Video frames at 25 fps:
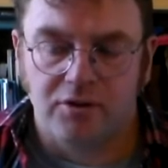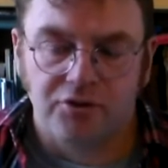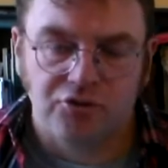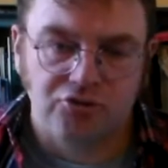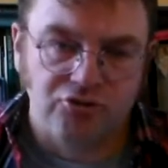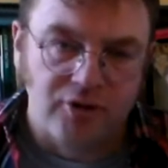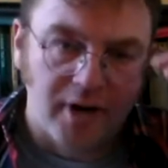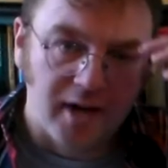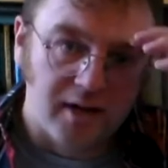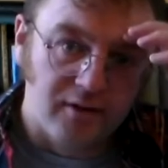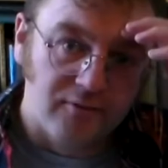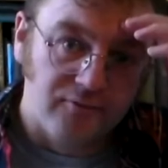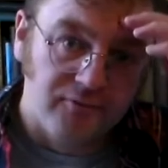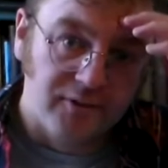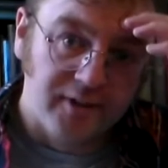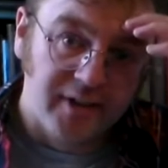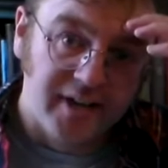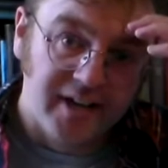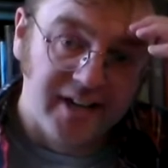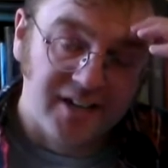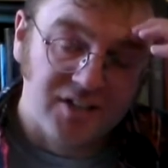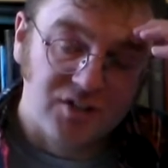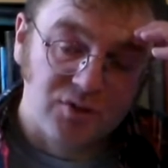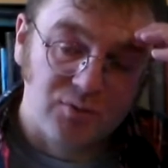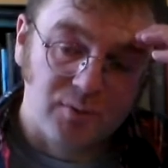trend for the
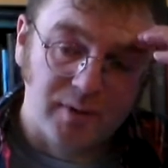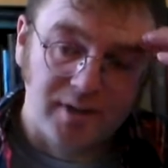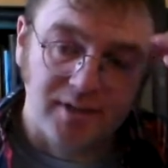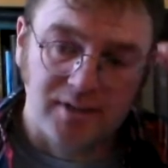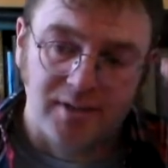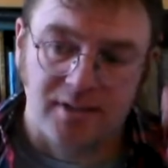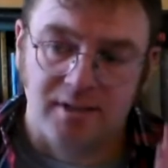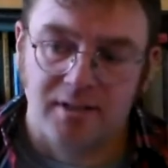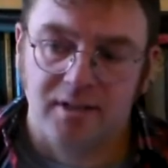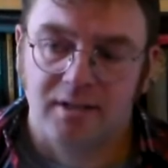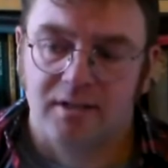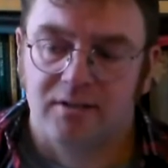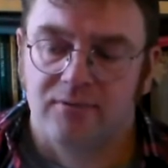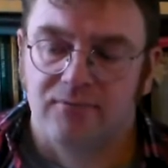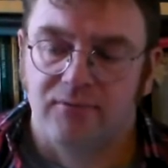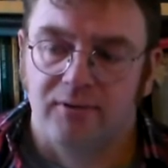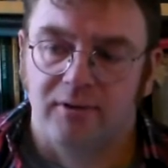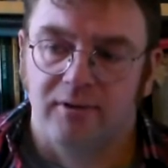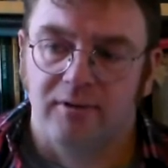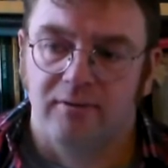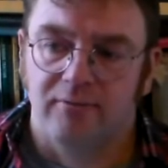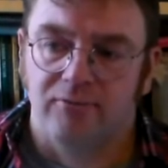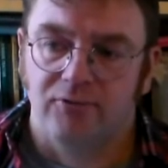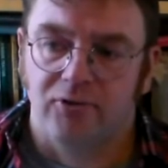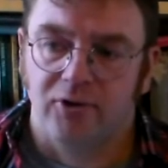next 20 years
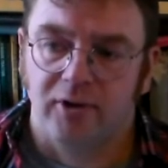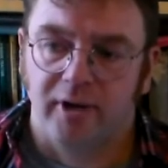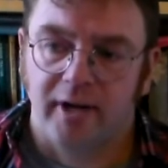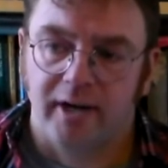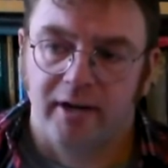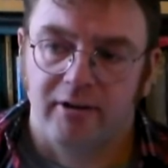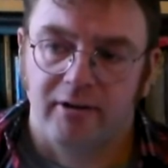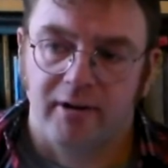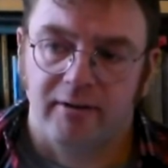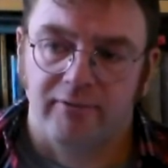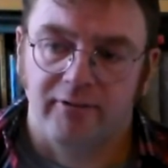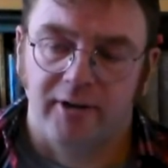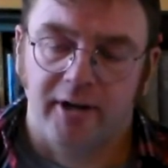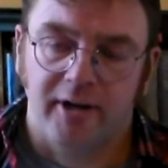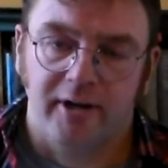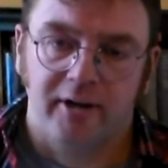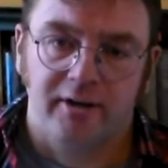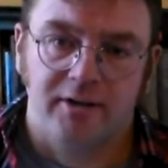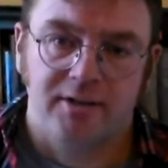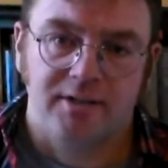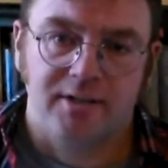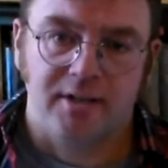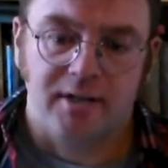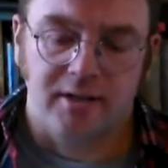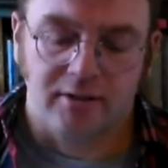for aircraft carrier
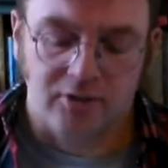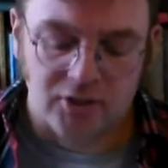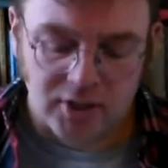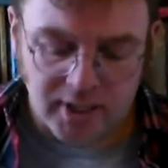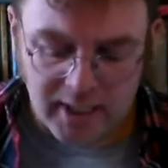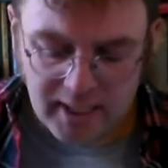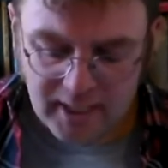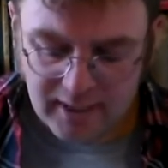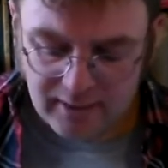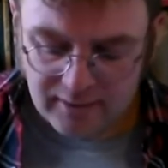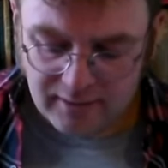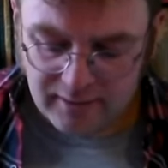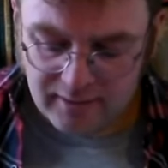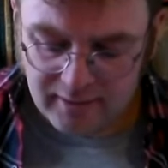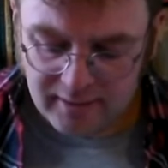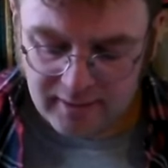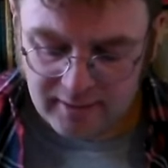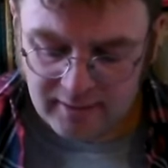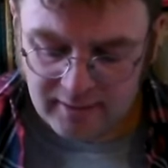design. She had